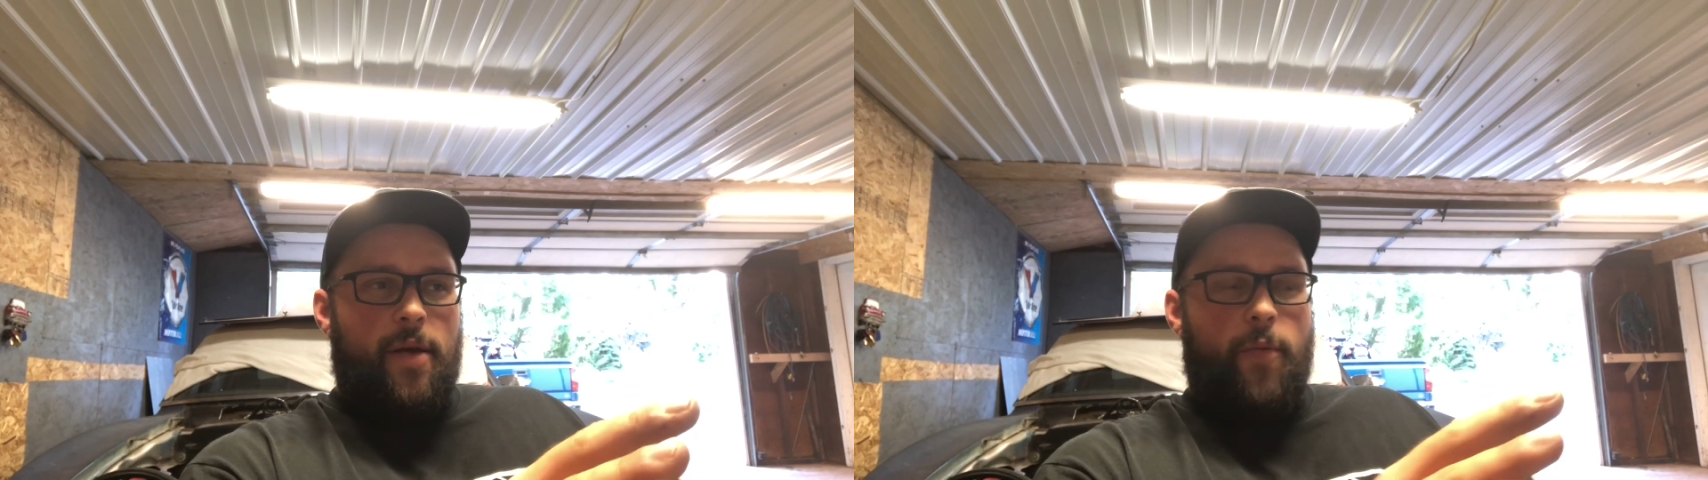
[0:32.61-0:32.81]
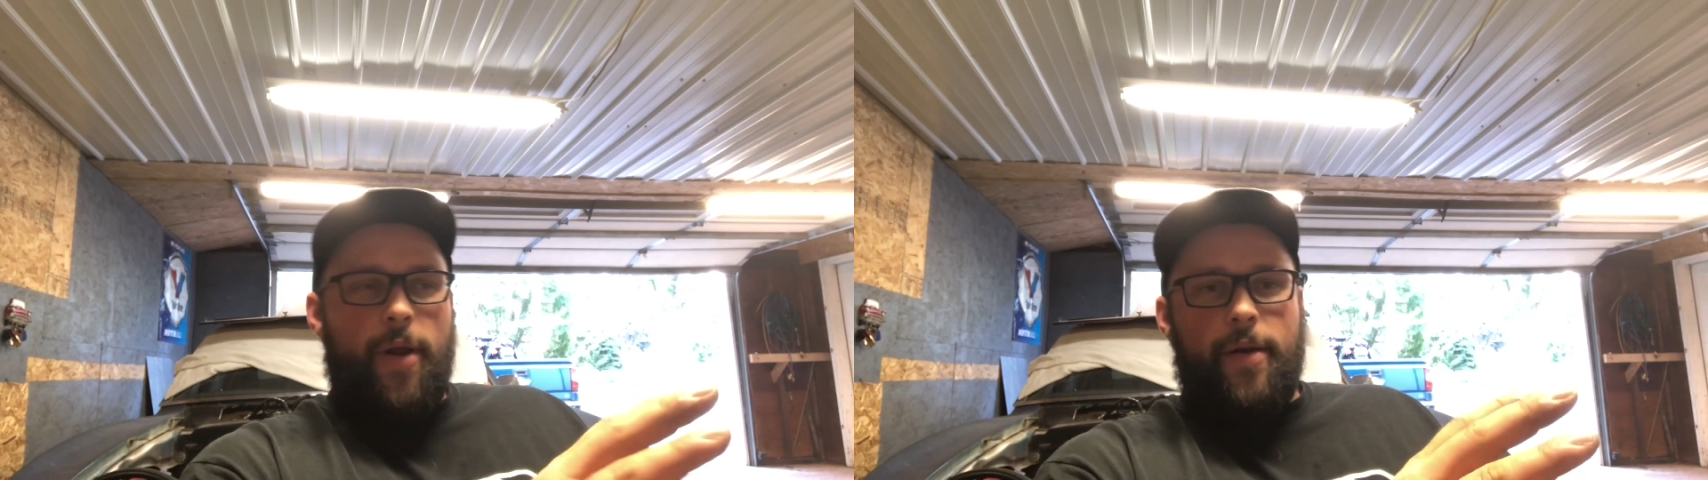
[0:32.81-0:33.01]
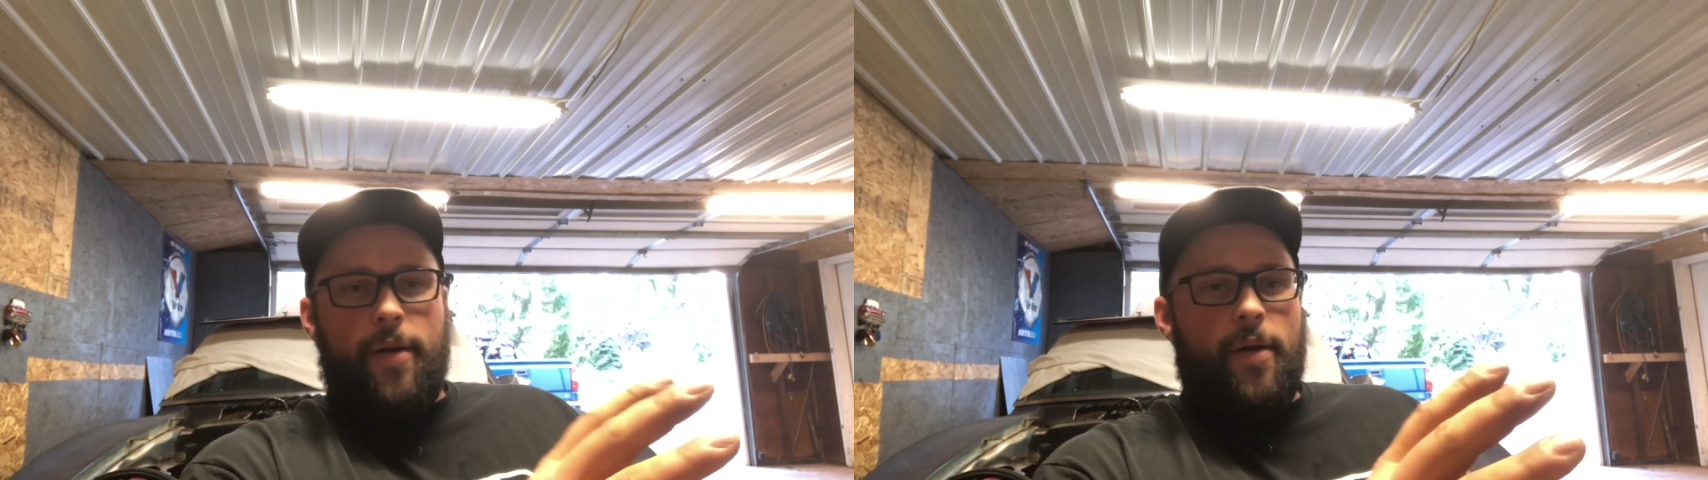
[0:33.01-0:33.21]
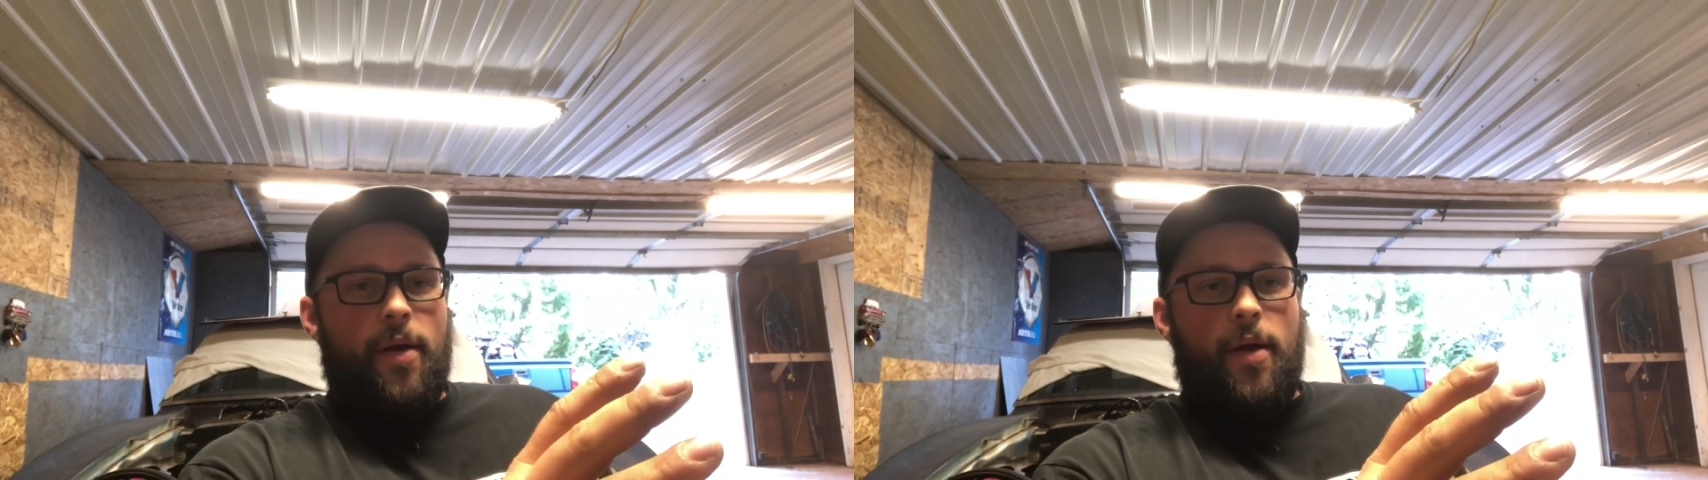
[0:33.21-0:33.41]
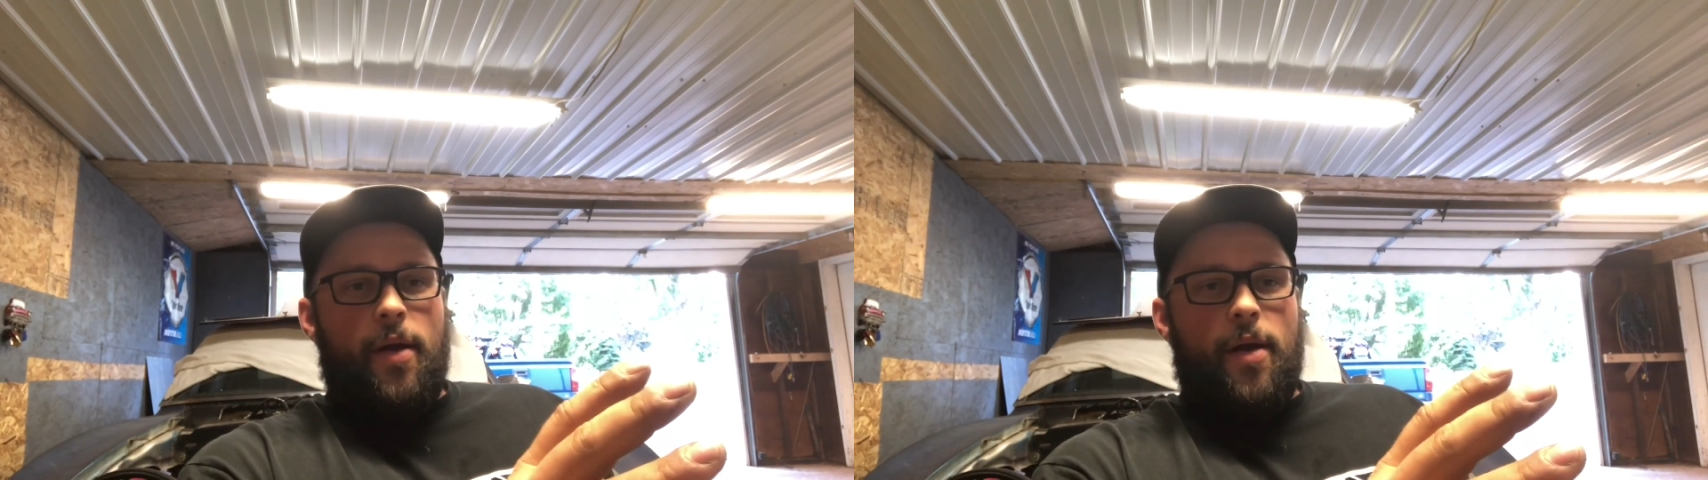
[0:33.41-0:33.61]
It went
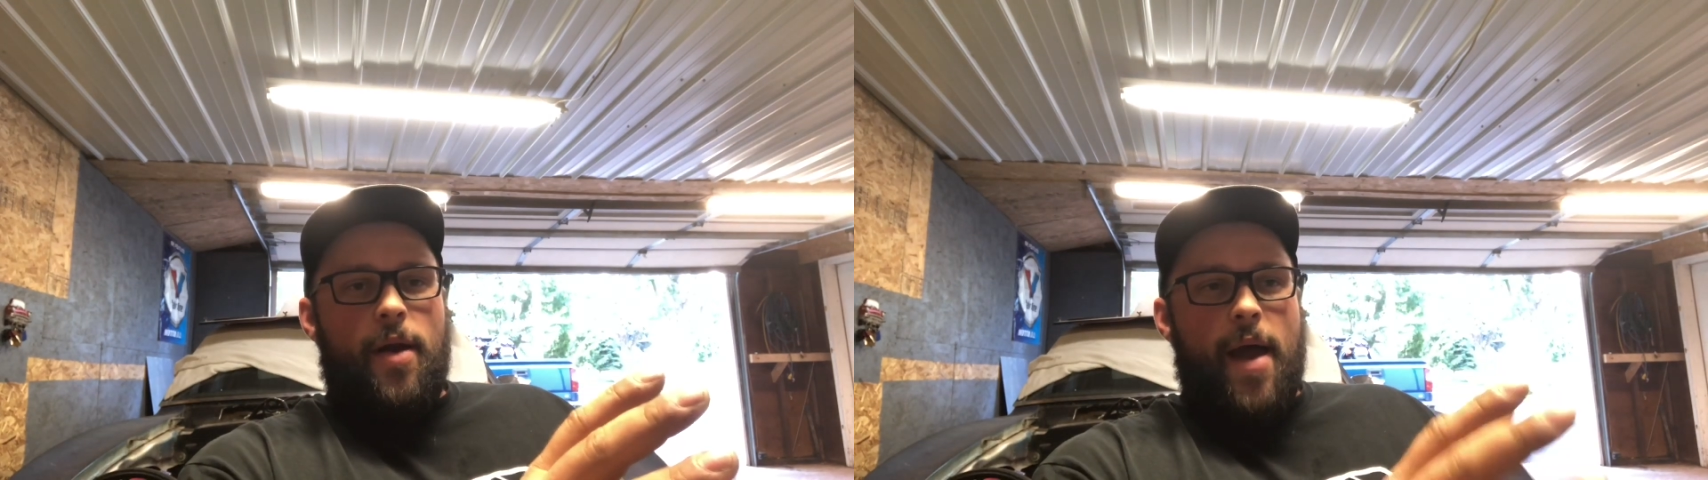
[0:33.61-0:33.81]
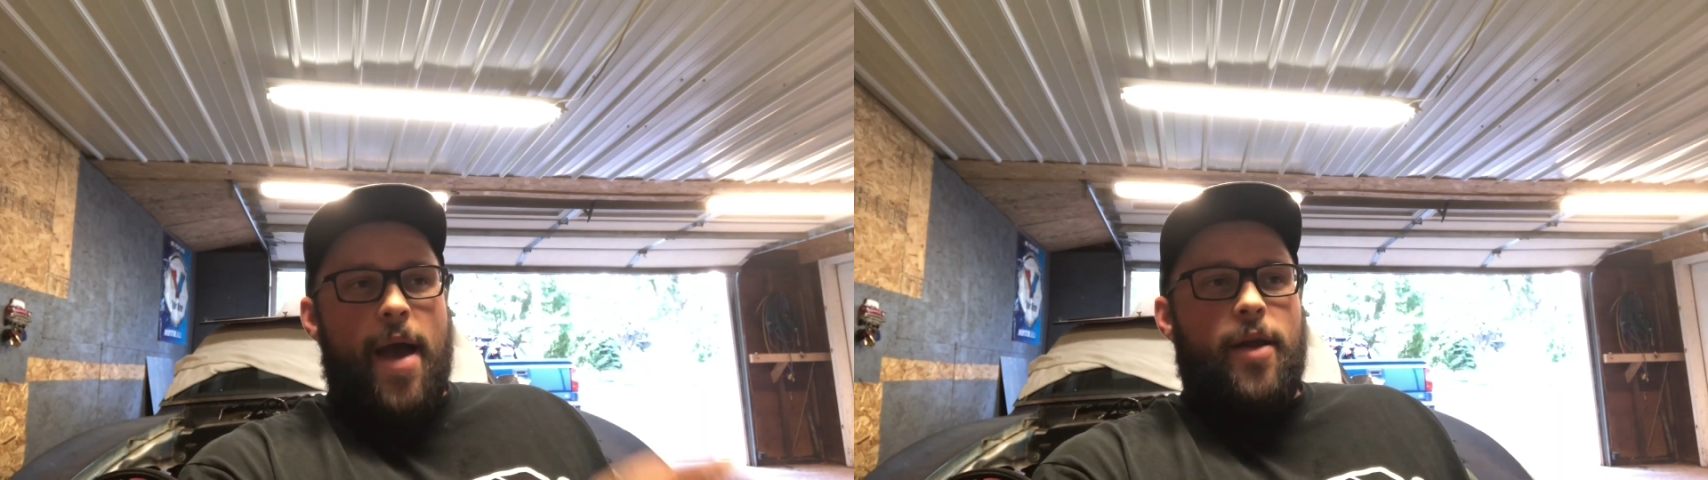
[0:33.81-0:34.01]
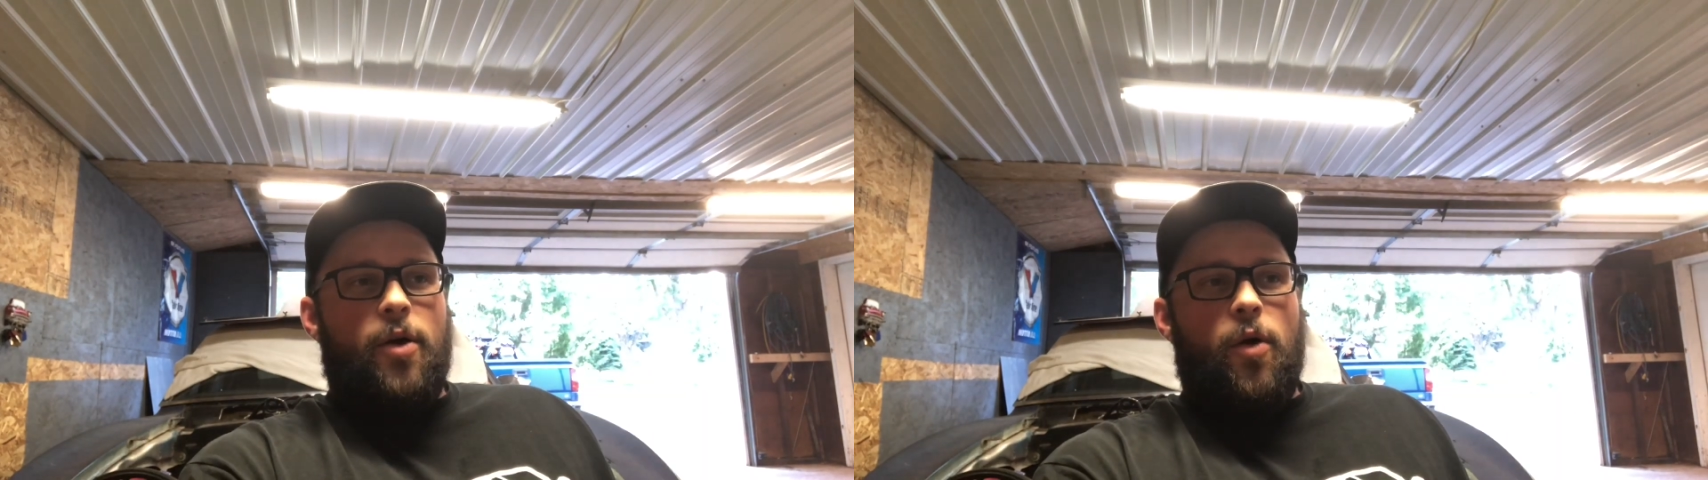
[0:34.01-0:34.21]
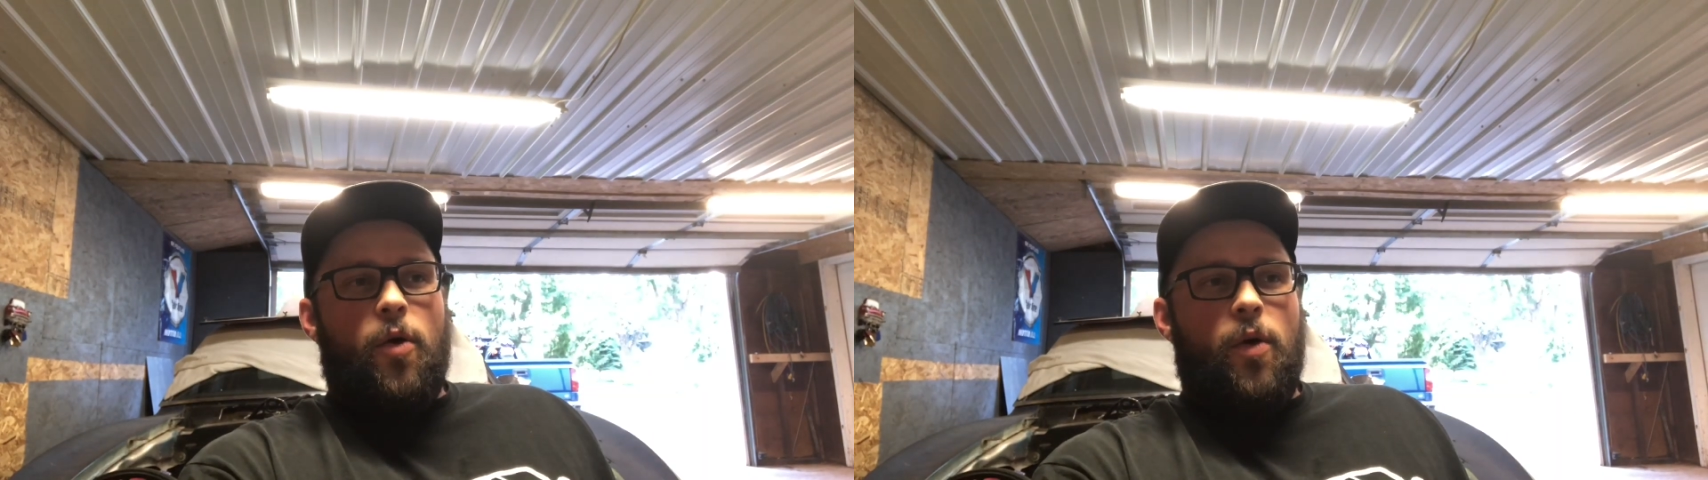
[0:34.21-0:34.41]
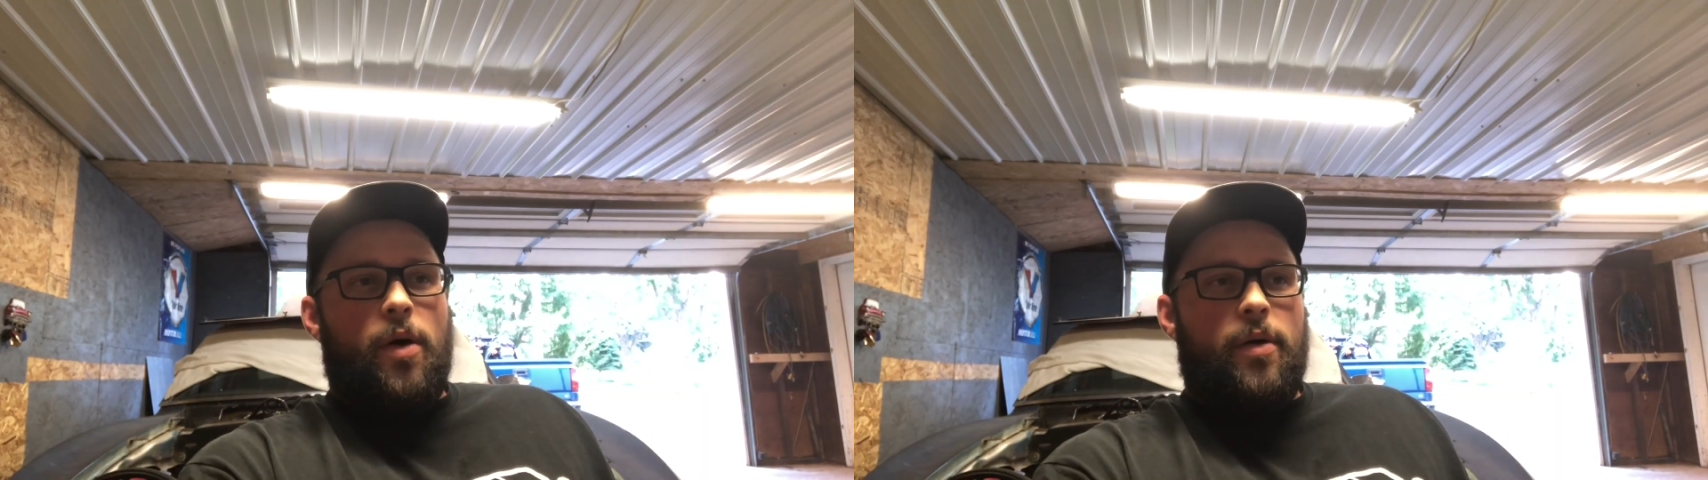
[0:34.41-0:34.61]

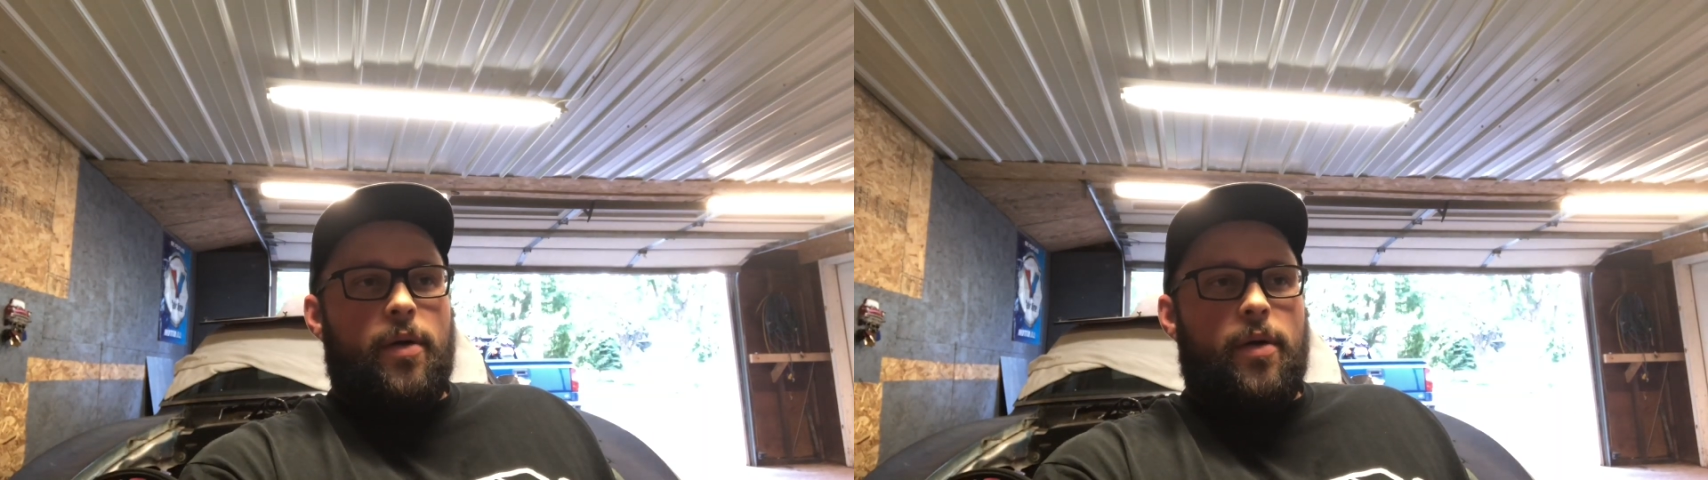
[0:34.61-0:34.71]
9.0